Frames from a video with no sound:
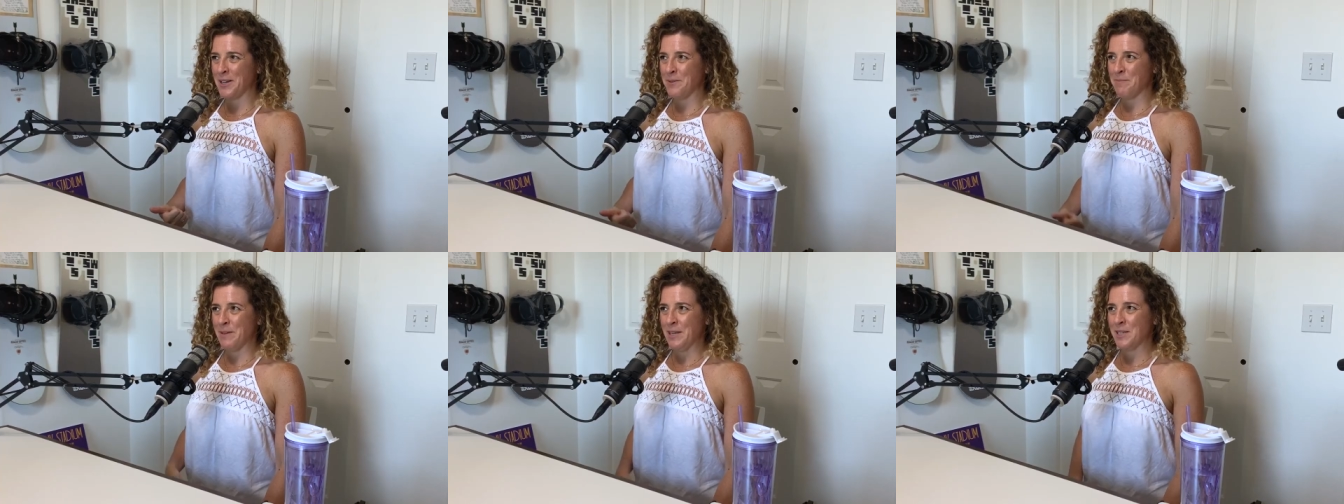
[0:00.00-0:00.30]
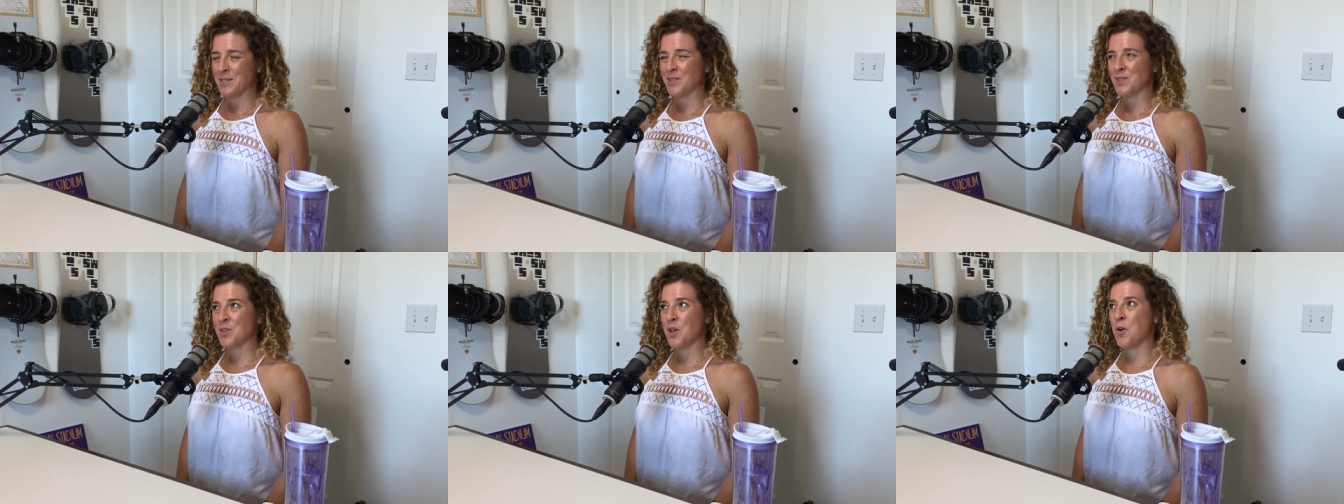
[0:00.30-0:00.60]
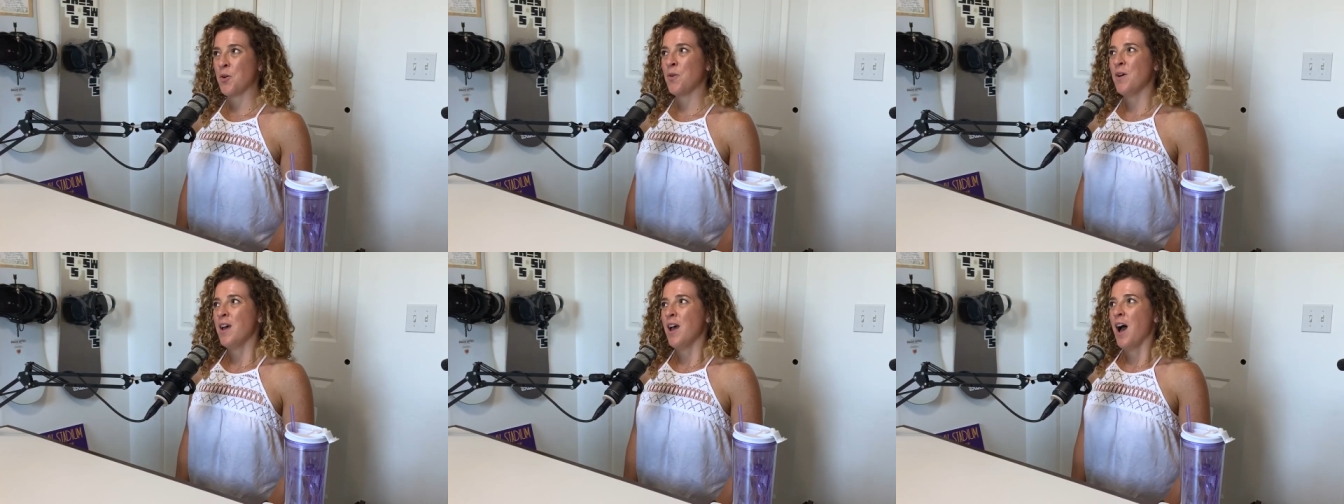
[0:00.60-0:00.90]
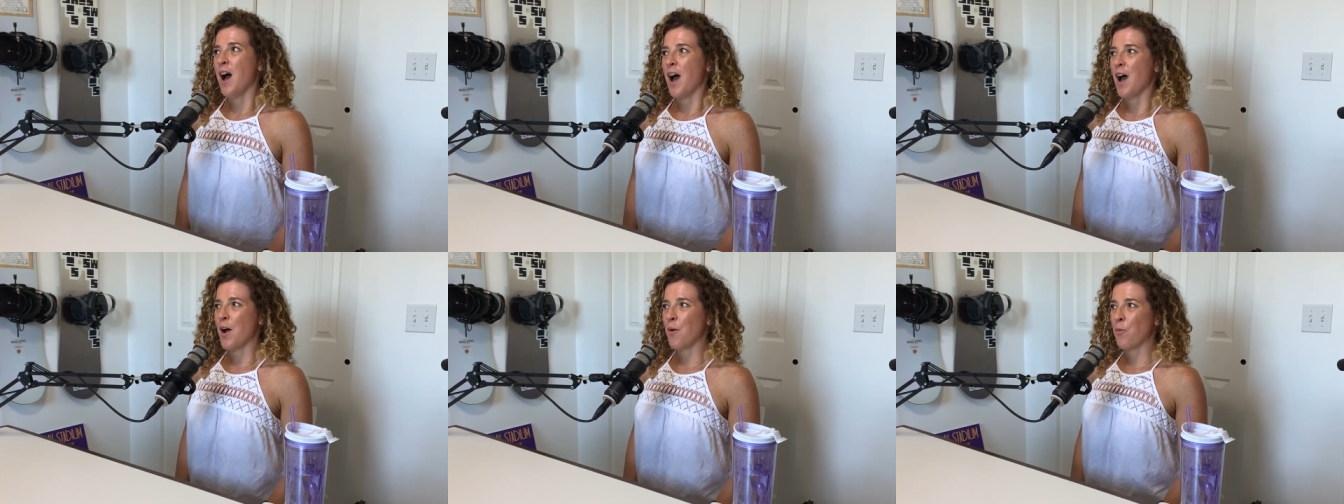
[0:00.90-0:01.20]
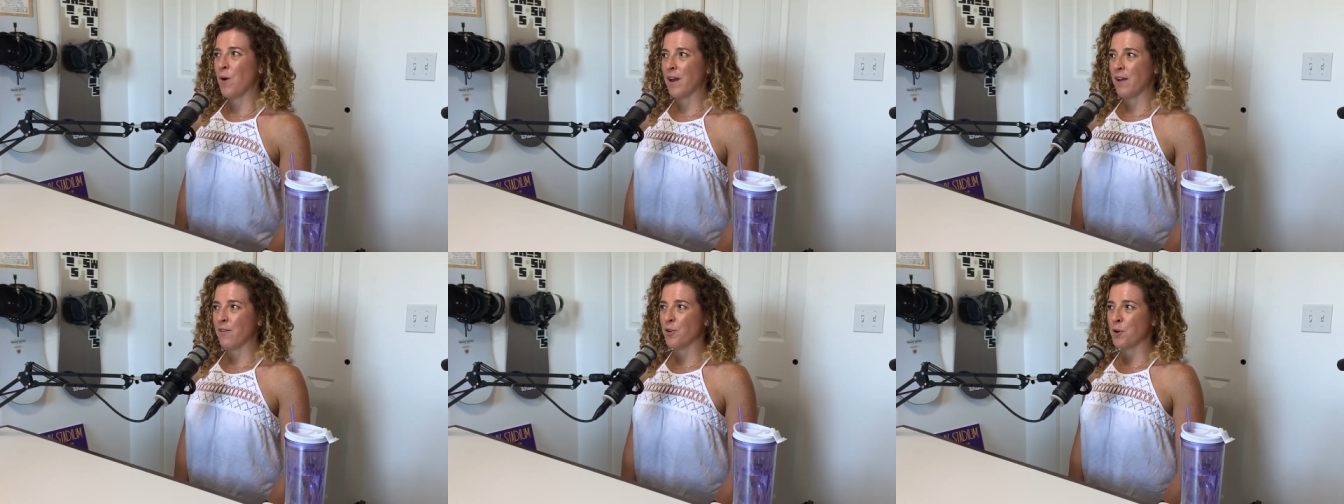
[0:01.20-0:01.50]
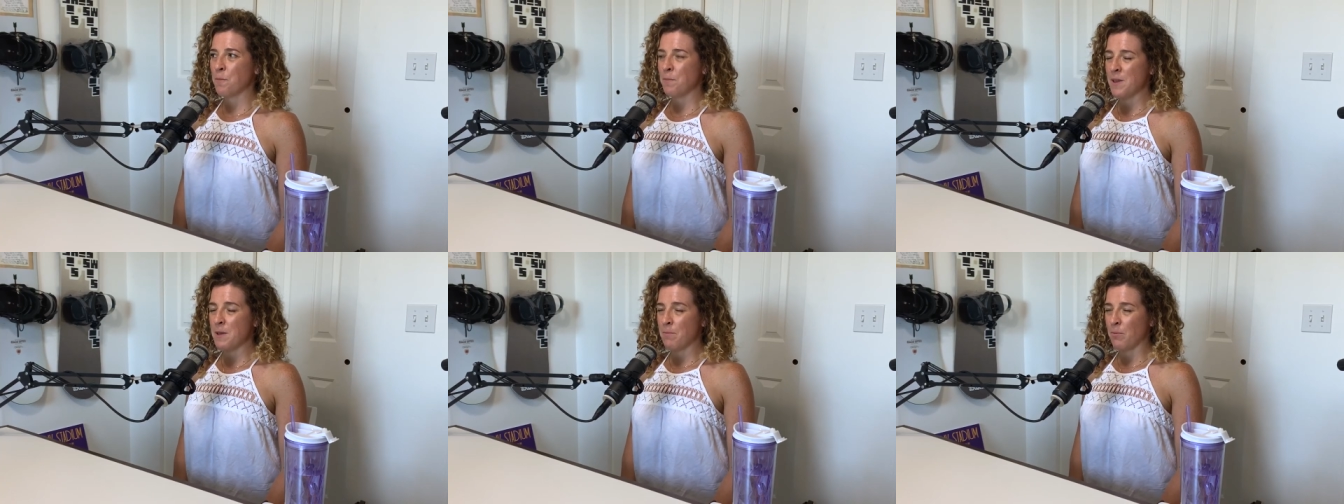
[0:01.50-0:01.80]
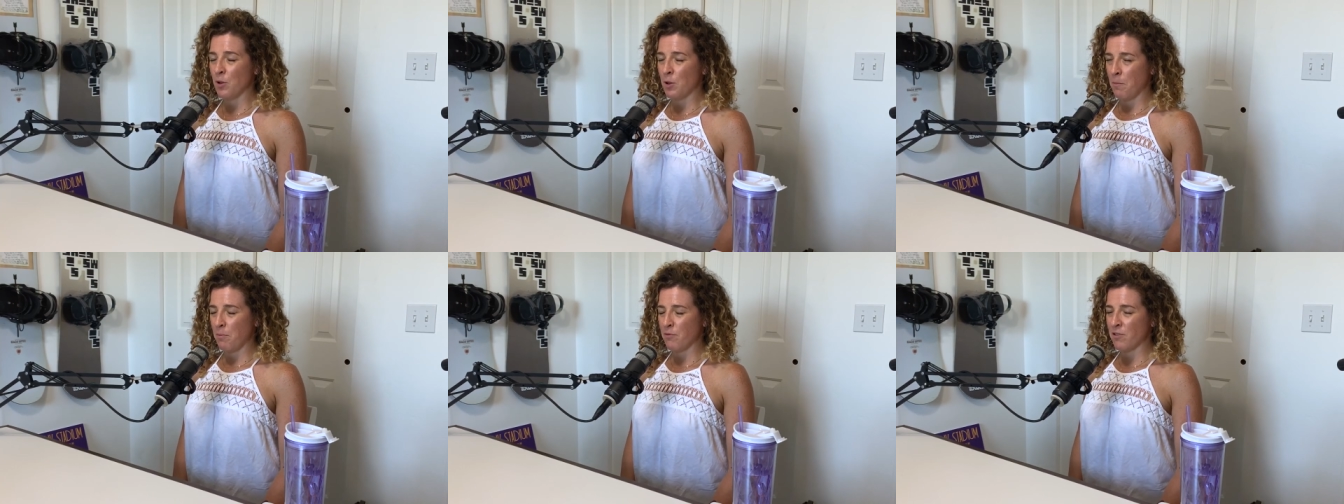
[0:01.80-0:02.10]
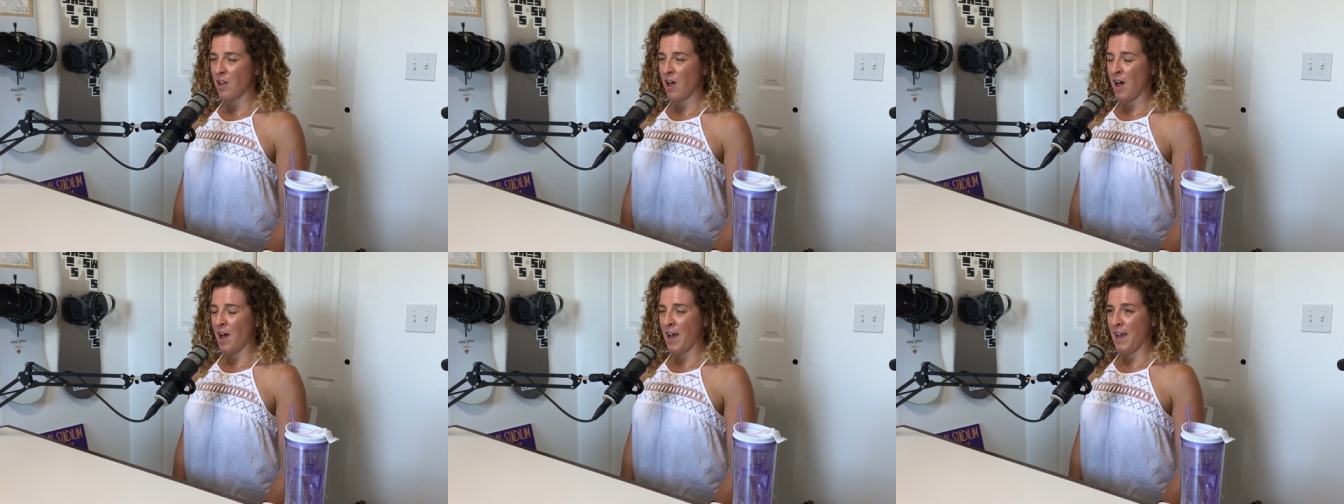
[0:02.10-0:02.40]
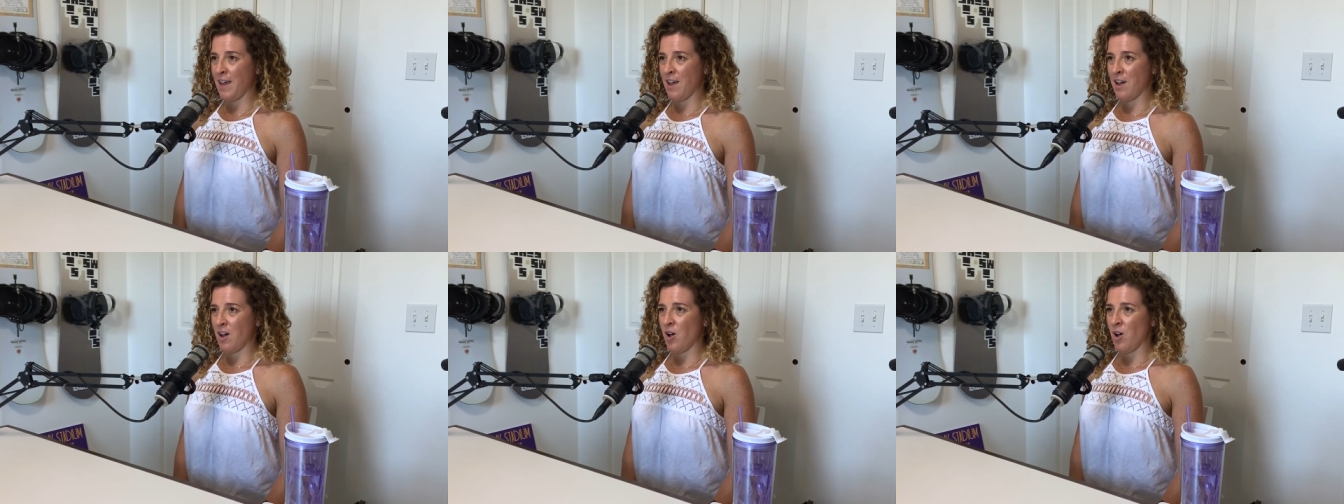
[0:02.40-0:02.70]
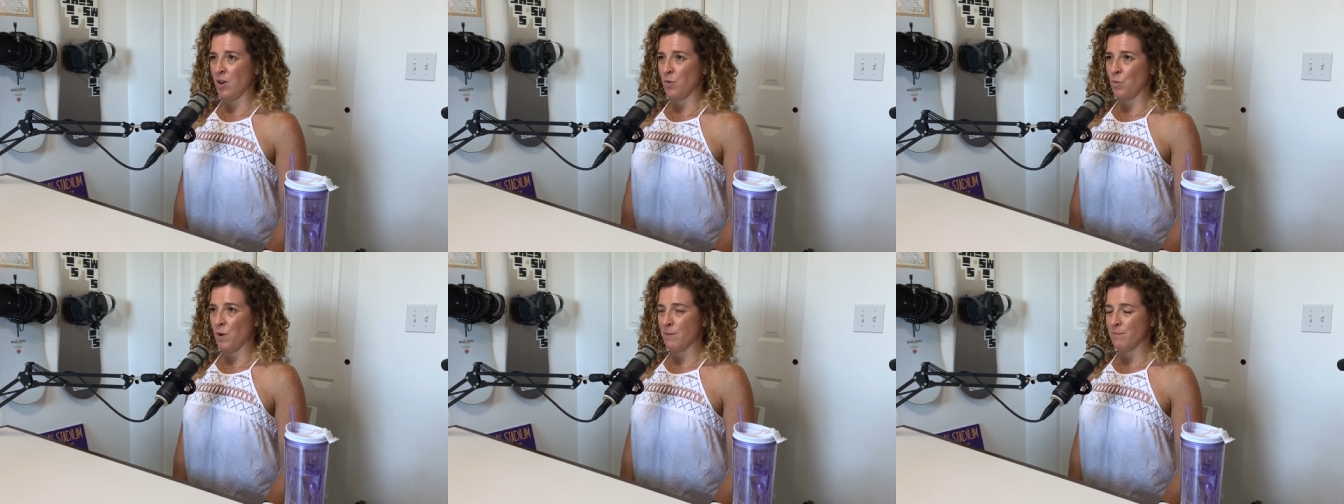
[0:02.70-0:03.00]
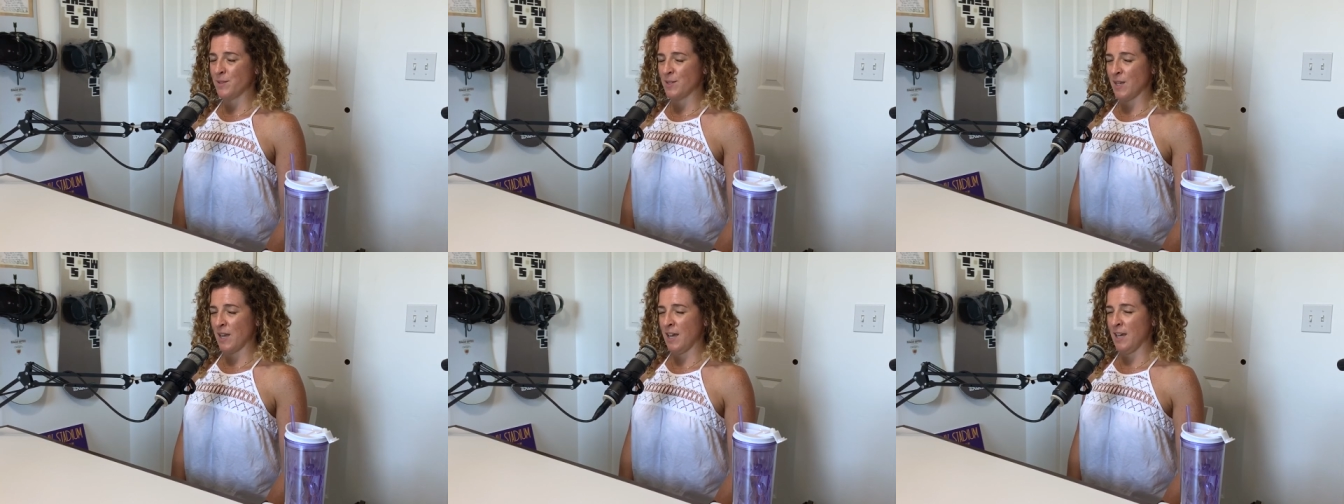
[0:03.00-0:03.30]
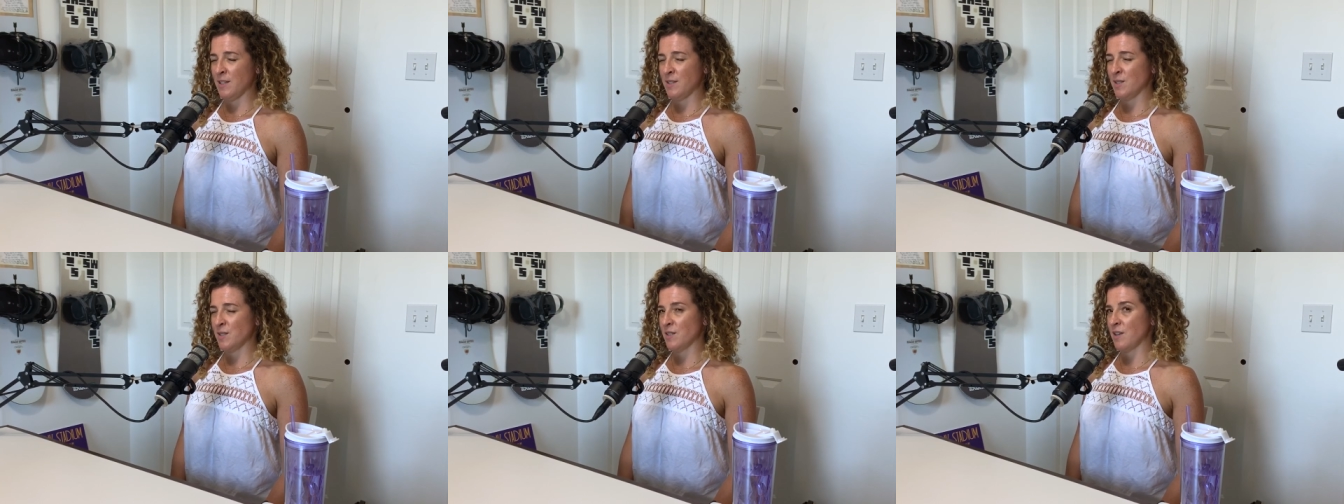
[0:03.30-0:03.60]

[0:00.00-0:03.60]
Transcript: me. So, whenever people apply on websites,